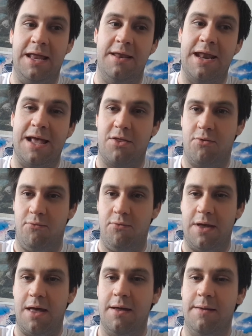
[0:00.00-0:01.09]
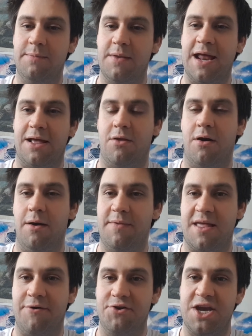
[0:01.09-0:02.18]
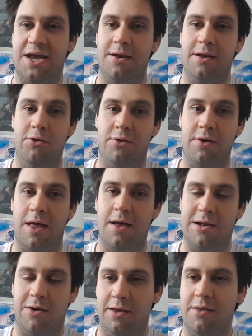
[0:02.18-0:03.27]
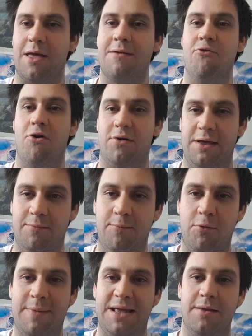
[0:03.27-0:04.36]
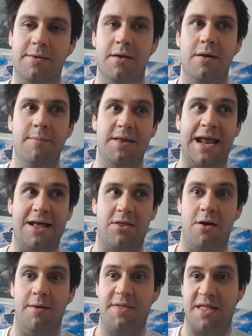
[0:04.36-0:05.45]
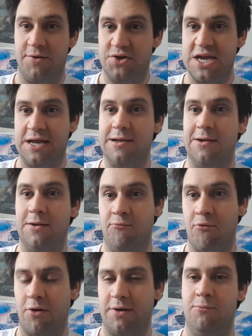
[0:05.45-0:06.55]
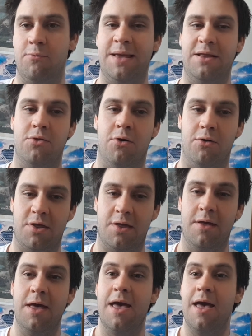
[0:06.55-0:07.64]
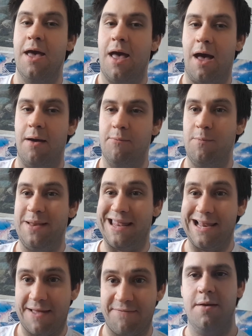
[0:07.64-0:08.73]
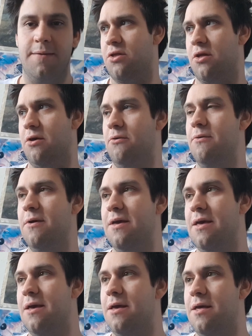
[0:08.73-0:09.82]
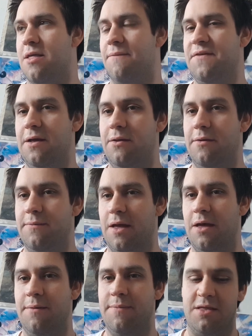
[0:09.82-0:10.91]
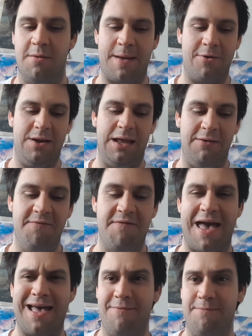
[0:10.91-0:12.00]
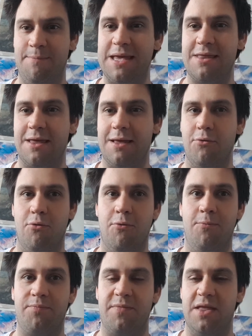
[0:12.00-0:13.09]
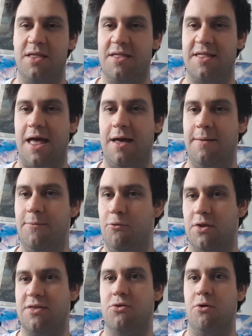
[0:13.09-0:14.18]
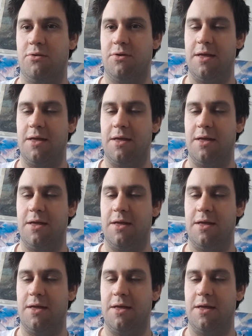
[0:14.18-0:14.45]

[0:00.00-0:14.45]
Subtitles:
the next the next time Sarah Jane, Luke, Clyde, and Rani will meet. But the next time Sarah Jane, Clyde, and Rani will meet the Doctor will be the 11th. So something it's apparently their meeting or the Doctor.